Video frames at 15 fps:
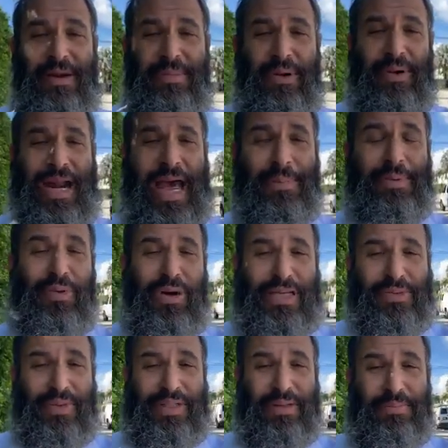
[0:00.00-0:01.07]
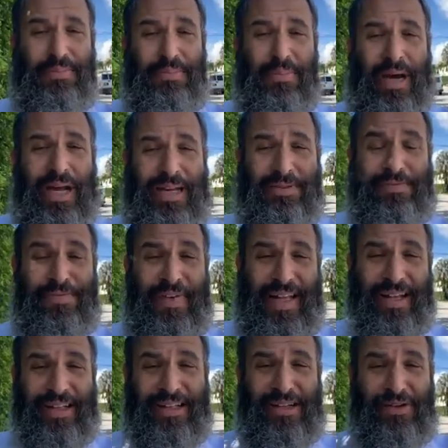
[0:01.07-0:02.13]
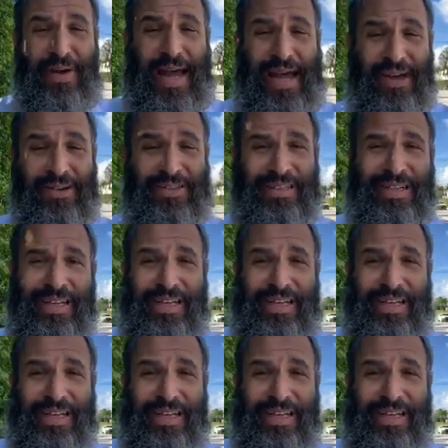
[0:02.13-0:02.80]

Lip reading: But what happened was when the money fell on the ground,